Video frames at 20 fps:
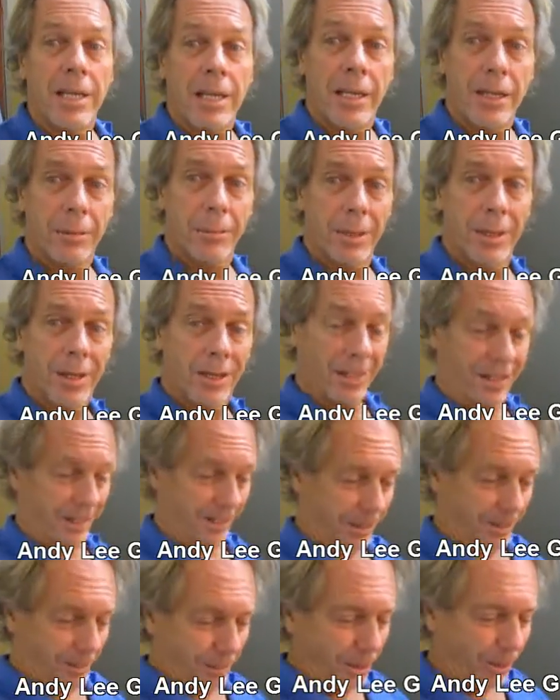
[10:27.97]
In America,
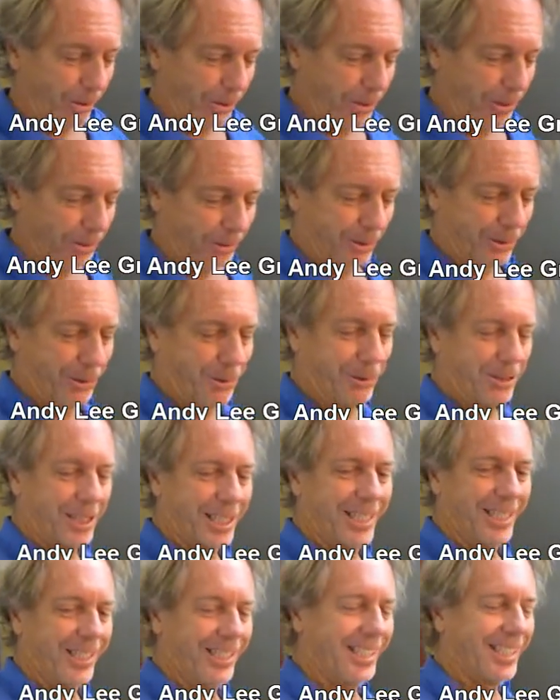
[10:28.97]
you go into a
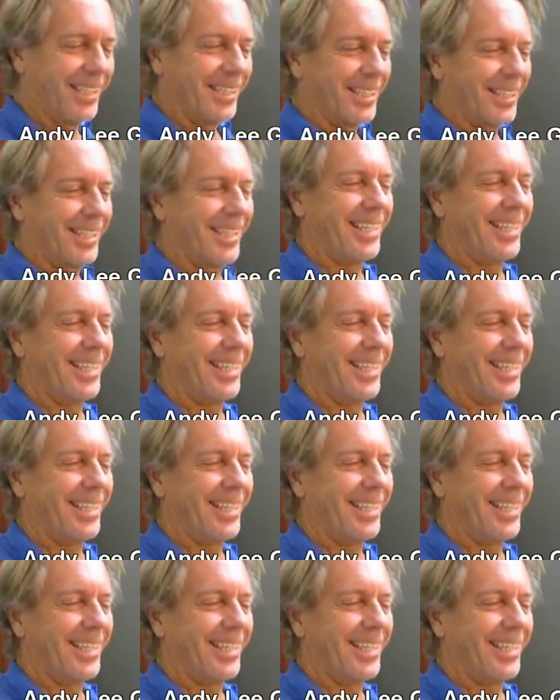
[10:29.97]
hotel in